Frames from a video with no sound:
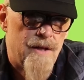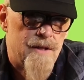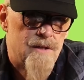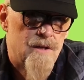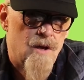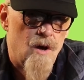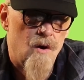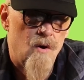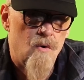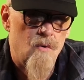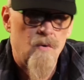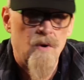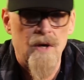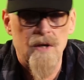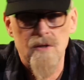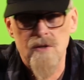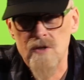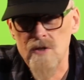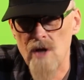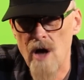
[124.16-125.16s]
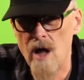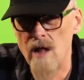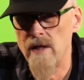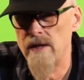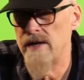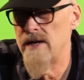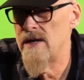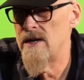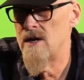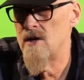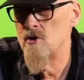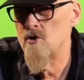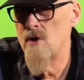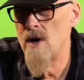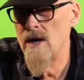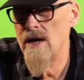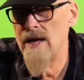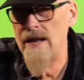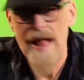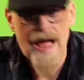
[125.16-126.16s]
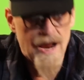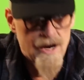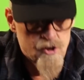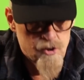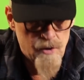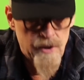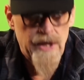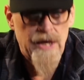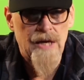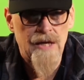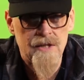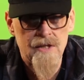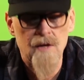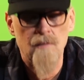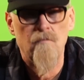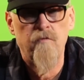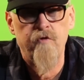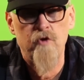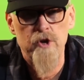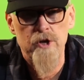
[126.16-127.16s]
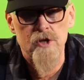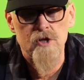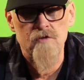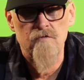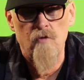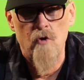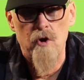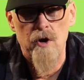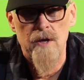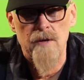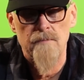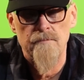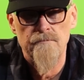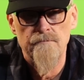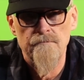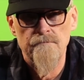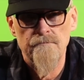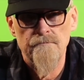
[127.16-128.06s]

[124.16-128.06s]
let's go install it in a truck and actually get some footage for it.